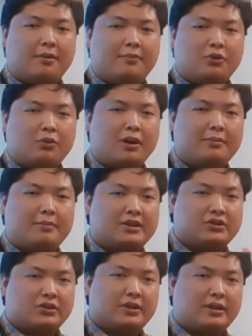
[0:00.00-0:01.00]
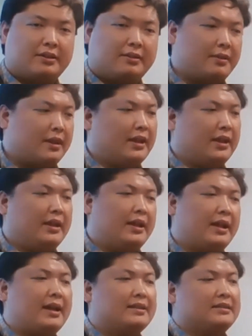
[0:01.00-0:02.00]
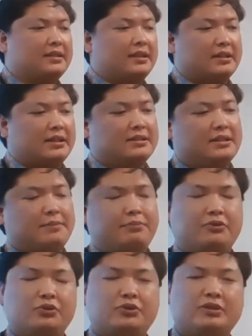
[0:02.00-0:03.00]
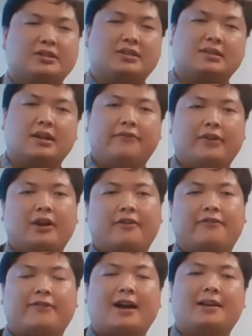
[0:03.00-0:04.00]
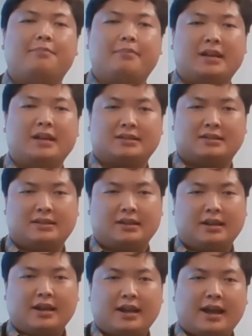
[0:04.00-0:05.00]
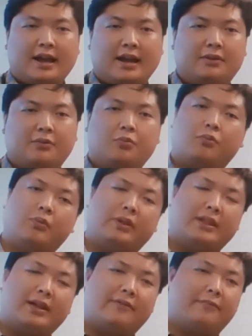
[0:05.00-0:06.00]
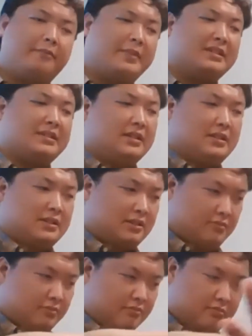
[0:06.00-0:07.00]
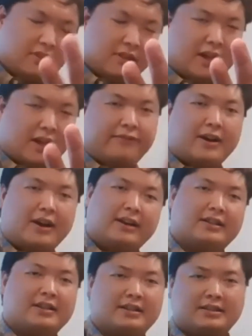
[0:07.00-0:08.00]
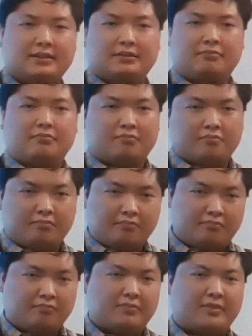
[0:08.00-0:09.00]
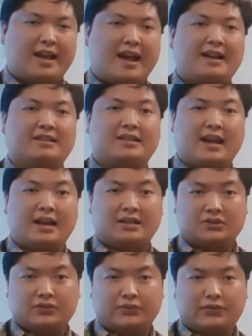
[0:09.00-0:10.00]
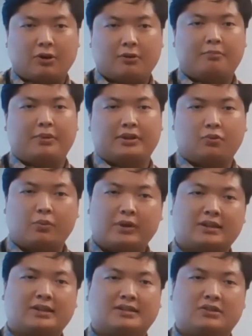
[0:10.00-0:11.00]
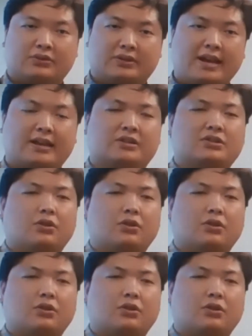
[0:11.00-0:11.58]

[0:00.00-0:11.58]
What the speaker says: You want to make sure that it has, because it produces a very fine mist. And when that mist is that fine, it doesn't cast as far, but the wind can still take it.